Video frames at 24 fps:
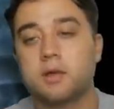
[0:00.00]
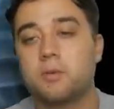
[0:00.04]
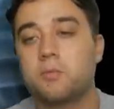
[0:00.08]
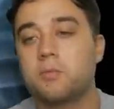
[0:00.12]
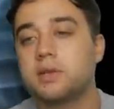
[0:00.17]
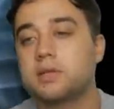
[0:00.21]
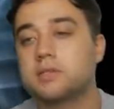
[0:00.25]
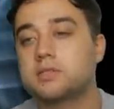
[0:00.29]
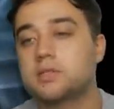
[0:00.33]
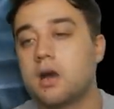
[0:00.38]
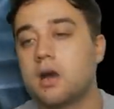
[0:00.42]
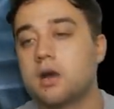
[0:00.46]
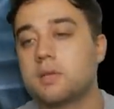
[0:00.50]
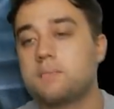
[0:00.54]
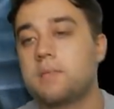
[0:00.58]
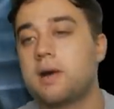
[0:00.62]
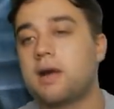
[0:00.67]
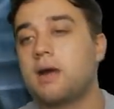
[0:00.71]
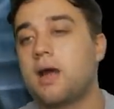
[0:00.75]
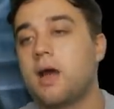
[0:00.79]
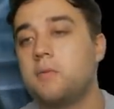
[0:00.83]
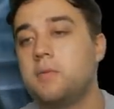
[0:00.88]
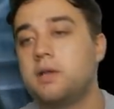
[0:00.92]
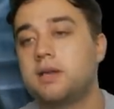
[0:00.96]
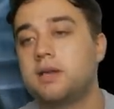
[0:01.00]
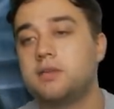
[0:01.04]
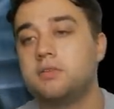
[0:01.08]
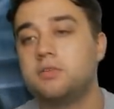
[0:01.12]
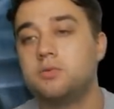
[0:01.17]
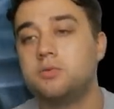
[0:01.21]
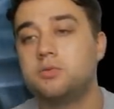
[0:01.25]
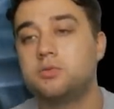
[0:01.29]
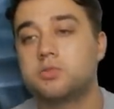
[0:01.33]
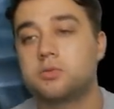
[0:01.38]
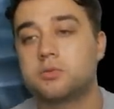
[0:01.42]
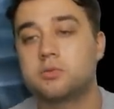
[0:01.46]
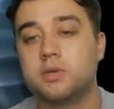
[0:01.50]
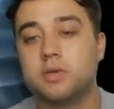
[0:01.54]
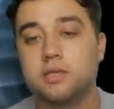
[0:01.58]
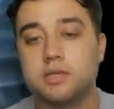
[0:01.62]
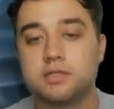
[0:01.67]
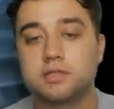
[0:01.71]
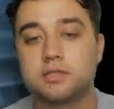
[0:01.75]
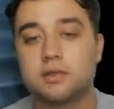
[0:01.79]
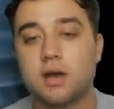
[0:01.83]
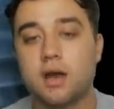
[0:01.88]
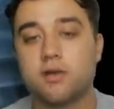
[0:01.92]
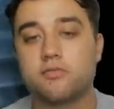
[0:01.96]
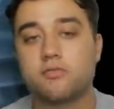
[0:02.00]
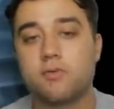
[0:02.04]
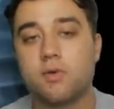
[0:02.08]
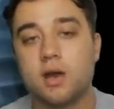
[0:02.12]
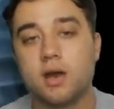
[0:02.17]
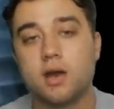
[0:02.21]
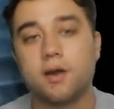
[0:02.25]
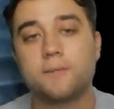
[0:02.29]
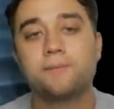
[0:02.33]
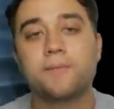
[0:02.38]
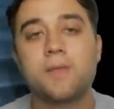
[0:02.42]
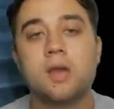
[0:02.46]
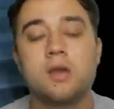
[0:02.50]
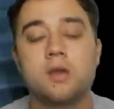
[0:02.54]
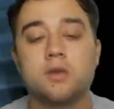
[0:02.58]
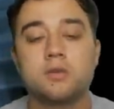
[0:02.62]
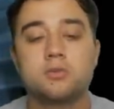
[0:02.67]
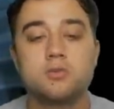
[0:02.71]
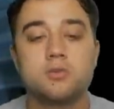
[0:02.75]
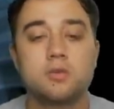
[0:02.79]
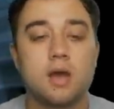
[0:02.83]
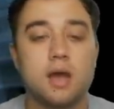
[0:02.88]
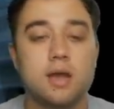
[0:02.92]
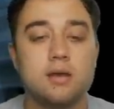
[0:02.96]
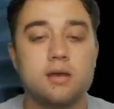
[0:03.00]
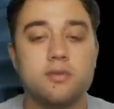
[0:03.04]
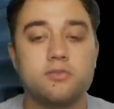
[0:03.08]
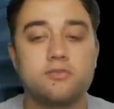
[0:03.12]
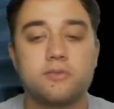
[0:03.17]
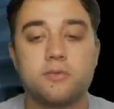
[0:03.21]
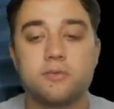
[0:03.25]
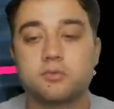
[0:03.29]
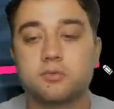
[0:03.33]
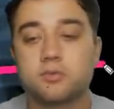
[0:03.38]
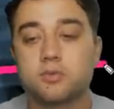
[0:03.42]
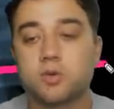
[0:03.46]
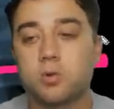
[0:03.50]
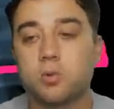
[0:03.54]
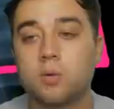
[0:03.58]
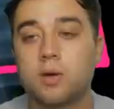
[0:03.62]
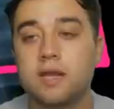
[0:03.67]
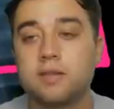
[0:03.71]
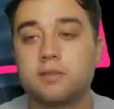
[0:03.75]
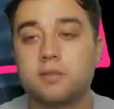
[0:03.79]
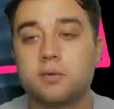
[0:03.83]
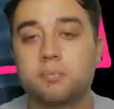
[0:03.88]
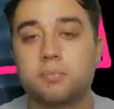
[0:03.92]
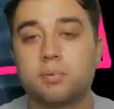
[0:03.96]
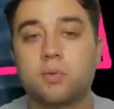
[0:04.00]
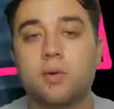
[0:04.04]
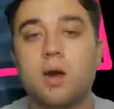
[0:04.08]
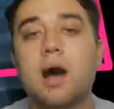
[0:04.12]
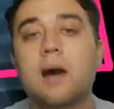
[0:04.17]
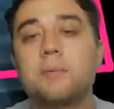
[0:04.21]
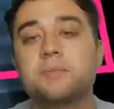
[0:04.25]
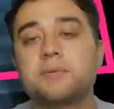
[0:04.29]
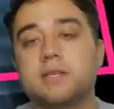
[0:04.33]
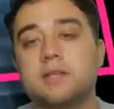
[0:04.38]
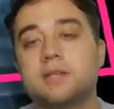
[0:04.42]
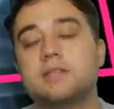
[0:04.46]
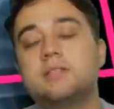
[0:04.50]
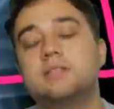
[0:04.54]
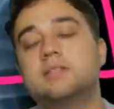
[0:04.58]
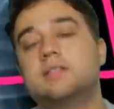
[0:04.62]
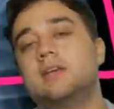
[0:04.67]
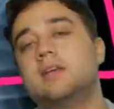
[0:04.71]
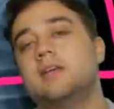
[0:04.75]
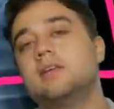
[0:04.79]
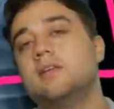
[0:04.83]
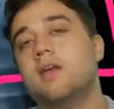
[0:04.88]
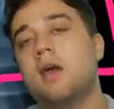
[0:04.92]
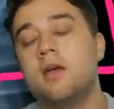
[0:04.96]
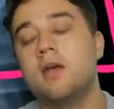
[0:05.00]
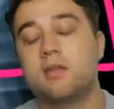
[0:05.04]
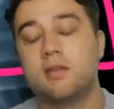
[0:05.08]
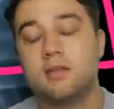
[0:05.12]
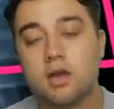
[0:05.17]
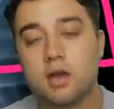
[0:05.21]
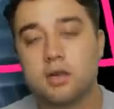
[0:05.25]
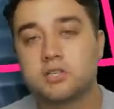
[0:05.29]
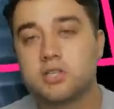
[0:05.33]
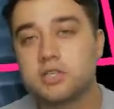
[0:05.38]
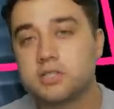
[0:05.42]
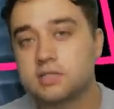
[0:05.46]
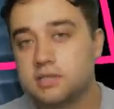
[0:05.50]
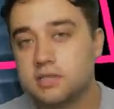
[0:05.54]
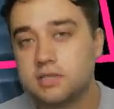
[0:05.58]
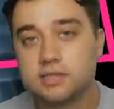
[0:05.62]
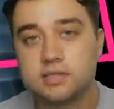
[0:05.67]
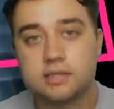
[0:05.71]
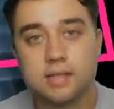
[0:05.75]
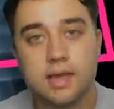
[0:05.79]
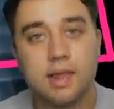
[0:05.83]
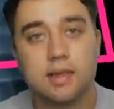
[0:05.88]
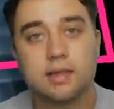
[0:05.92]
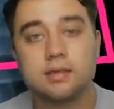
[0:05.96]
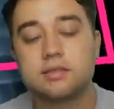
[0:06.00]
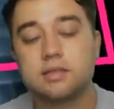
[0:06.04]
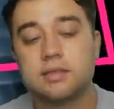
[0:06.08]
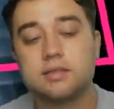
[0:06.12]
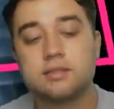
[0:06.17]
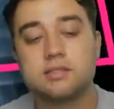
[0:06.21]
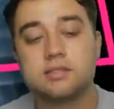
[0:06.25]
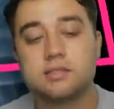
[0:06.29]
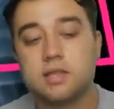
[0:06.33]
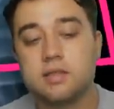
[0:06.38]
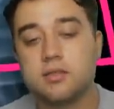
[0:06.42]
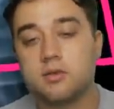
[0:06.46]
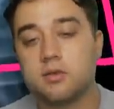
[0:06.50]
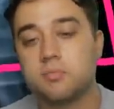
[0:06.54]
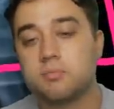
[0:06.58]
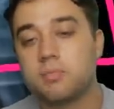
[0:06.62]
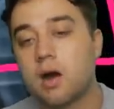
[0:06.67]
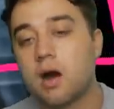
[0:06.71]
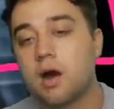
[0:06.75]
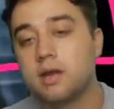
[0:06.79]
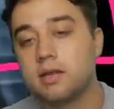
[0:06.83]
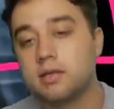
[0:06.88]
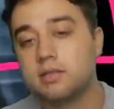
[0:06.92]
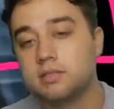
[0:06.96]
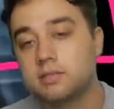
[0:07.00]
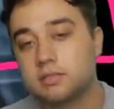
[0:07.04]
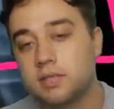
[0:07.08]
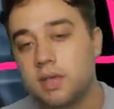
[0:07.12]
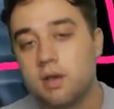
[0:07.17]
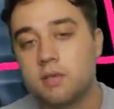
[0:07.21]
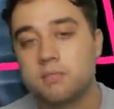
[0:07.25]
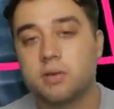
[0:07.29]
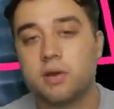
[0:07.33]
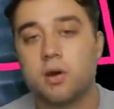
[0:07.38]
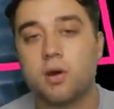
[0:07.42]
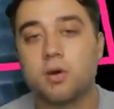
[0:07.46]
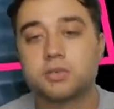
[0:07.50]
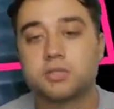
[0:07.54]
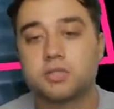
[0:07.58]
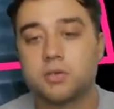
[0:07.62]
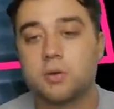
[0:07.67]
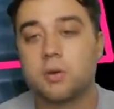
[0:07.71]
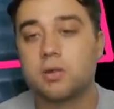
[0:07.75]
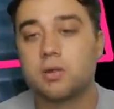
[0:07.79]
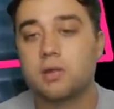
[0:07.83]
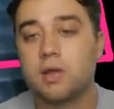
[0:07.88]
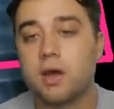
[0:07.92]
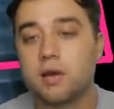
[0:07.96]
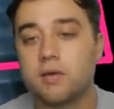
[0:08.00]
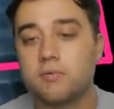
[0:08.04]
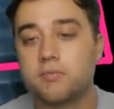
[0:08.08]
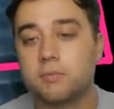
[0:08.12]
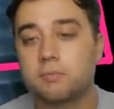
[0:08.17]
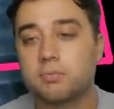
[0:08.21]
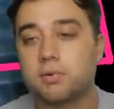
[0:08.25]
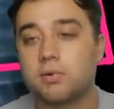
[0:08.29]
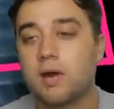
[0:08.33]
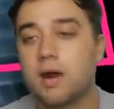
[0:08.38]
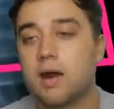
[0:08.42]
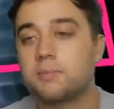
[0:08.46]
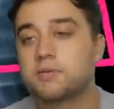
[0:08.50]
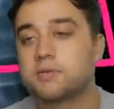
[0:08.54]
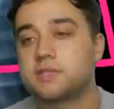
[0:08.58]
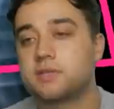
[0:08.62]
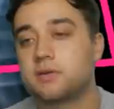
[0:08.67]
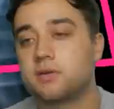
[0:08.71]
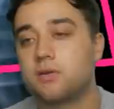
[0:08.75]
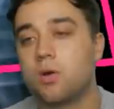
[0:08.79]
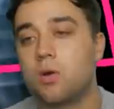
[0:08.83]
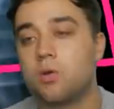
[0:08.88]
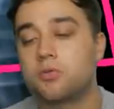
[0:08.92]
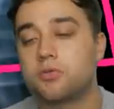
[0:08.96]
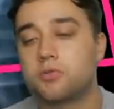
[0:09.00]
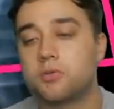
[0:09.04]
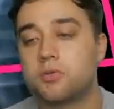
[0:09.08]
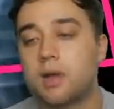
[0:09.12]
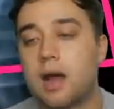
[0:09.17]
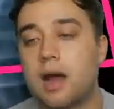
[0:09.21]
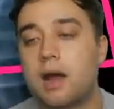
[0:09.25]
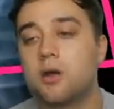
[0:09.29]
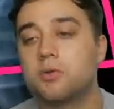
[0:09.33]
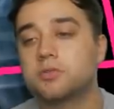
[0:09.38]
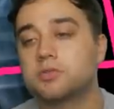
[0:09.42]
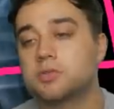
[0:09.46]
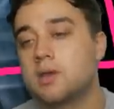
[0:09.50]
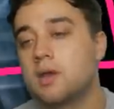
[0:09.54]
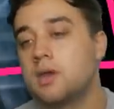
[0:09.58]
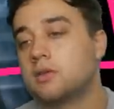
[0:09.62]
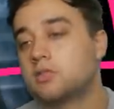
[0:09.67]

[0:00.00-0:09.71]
I want to talk about how we can use 3D software to kind of create the props in the scene, not just the skeletons in their bodies, but also a lot of the props that go throughout.